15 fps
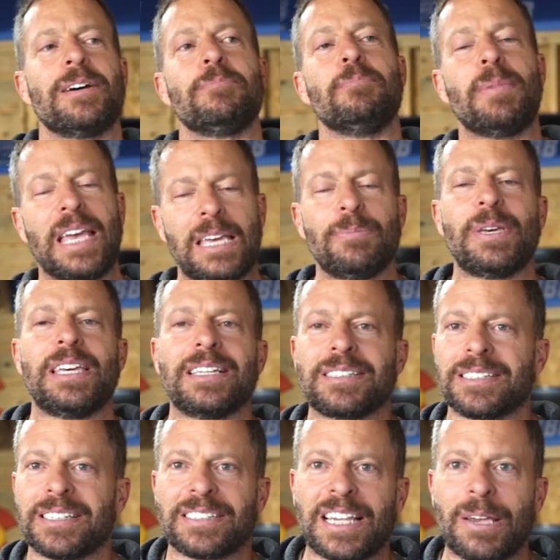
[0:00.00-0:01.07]
Maybe it's
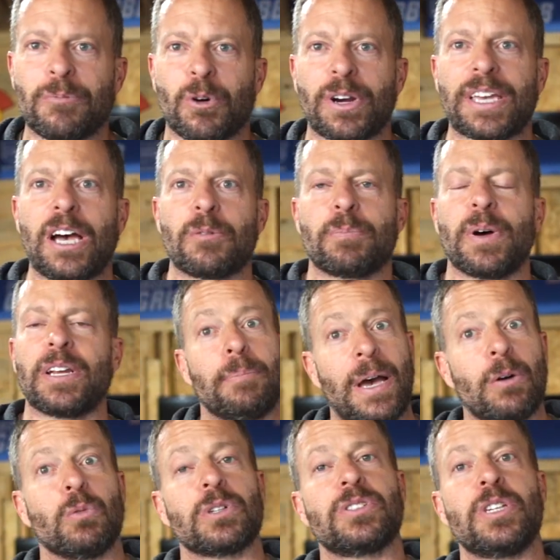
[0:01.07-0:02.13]
the same workout, but
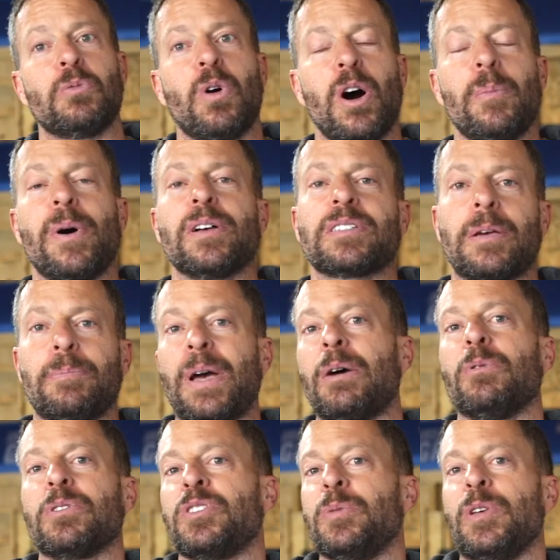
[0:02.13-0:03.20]
bet we'll see wall balls, I bet
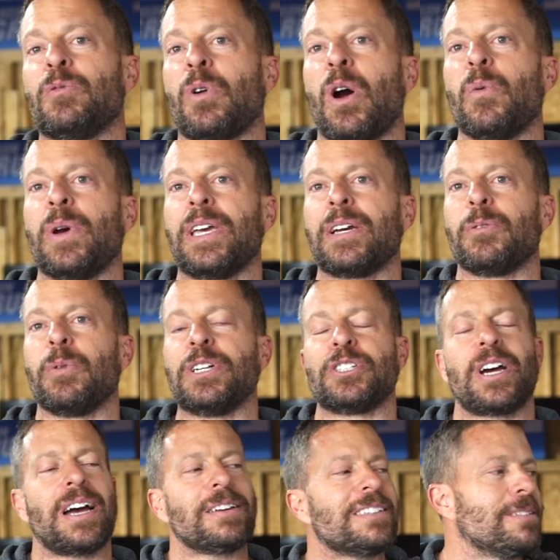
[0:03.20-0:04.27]
we'll see rowing, which
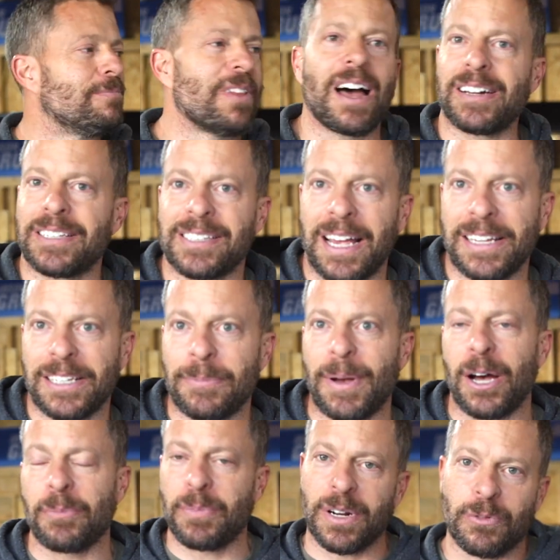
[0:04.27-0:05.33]
I'm not excited
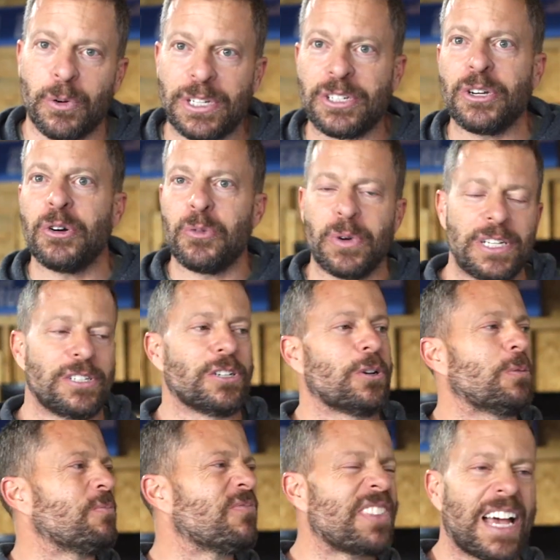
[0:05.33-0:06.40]
about, but if we do, we
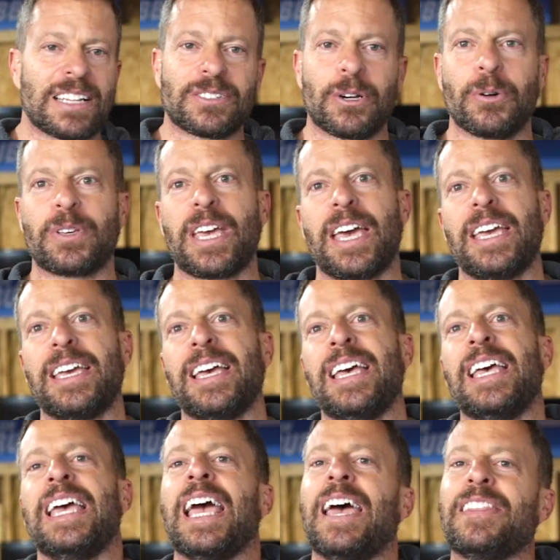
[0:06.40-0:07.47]
do. That's okay.
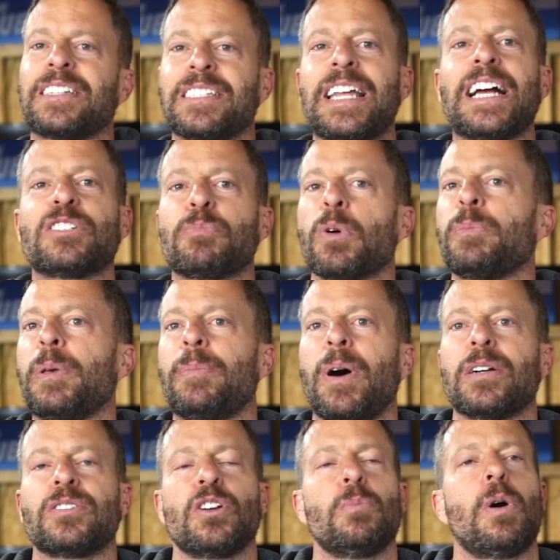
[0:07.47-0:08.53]
And the snatch, burpee,
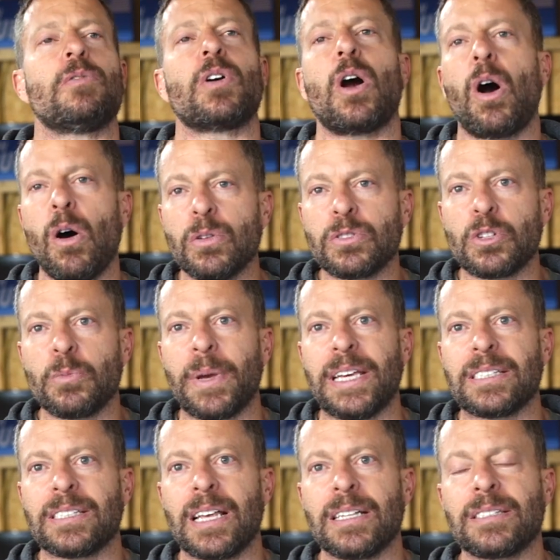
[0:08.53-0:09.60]
box jump over also
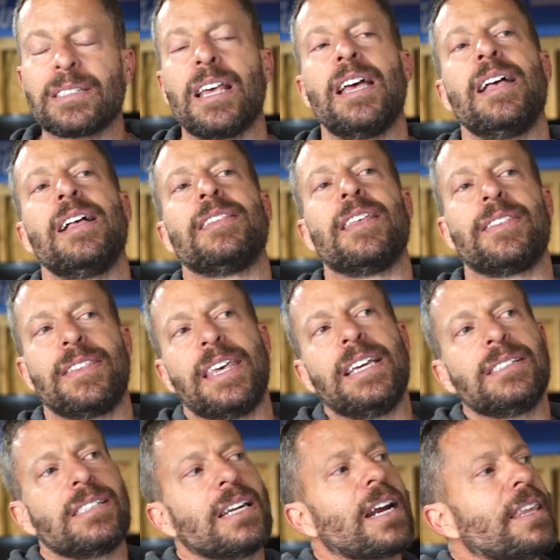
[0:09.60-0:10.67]
makes sense. The
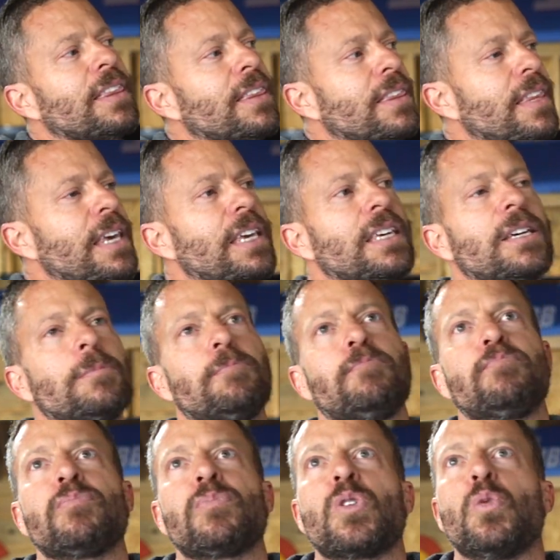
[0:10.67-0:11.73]
things that I think
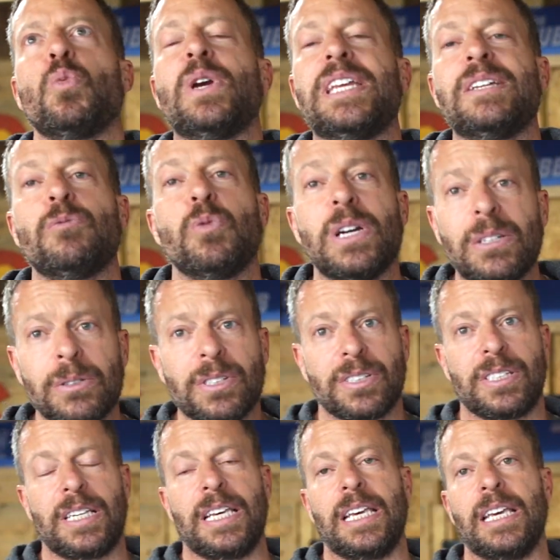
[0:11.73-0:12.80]
we will
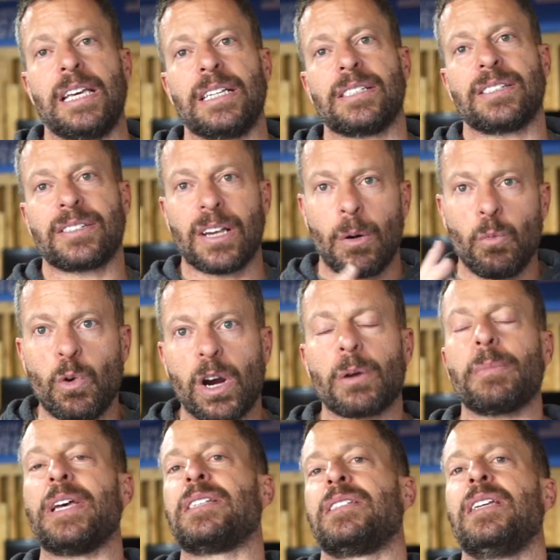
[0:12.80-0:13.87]
see somewhere
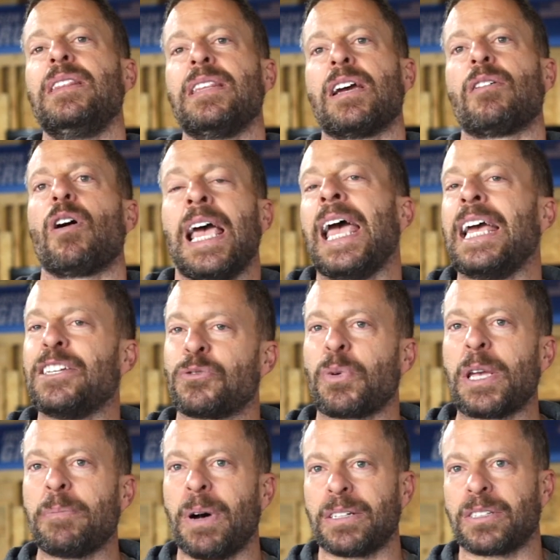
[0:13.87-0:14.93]
mixed in there is
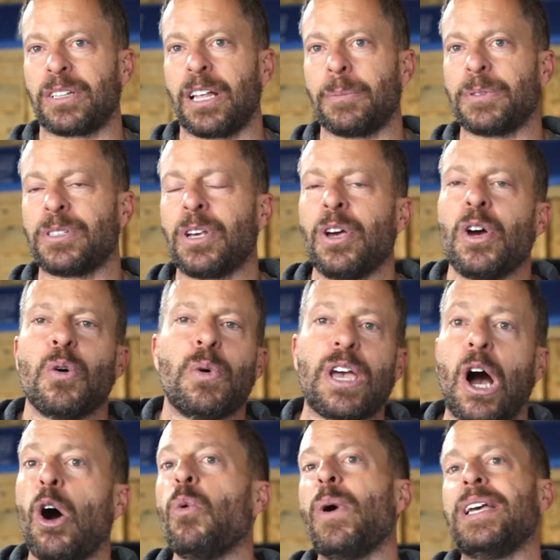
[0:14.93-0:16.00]
ring muscle ups. We
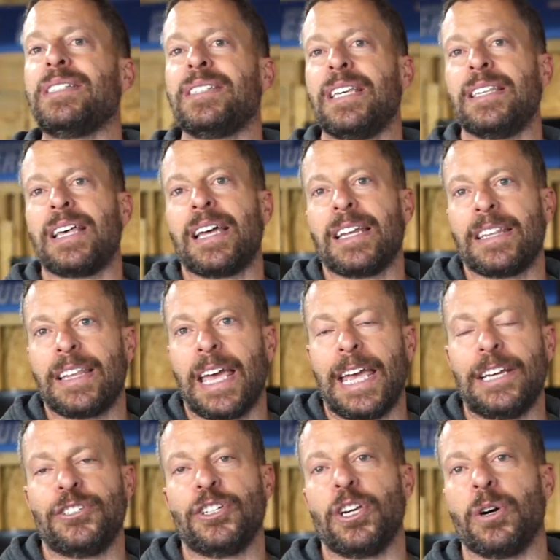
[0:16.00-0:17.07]
always see that in the
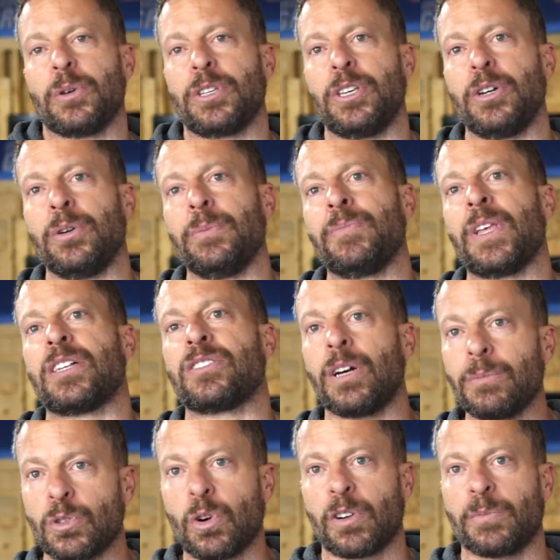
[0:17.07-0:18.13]
AGOQ,
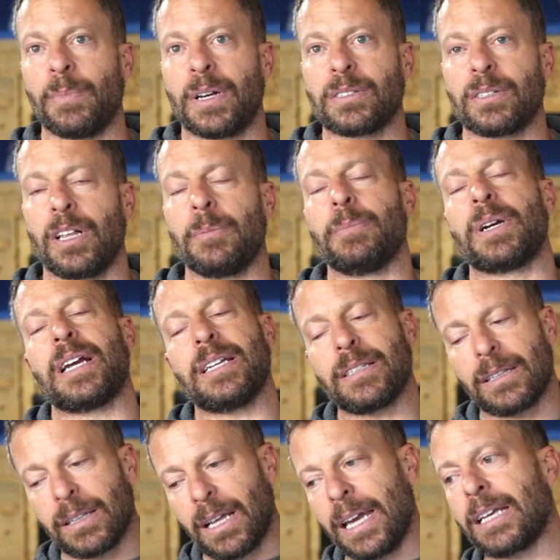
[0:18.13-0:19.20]
some sort of muscle up,
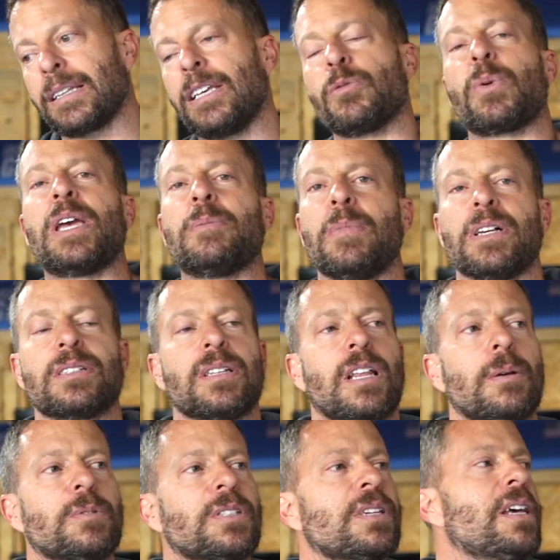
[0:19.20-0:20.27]
but likely ring muscle
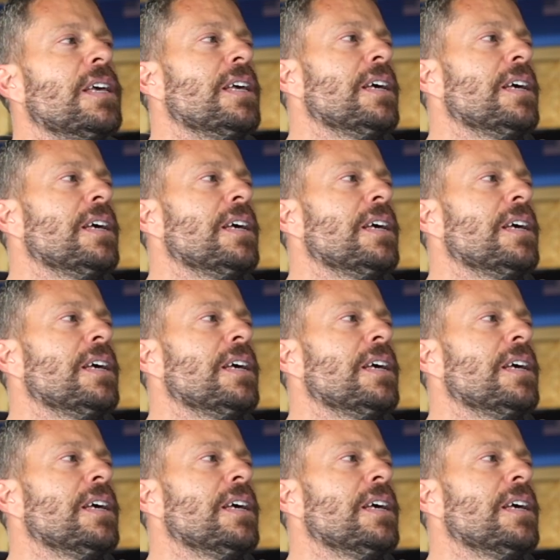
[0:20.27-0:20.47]
ups.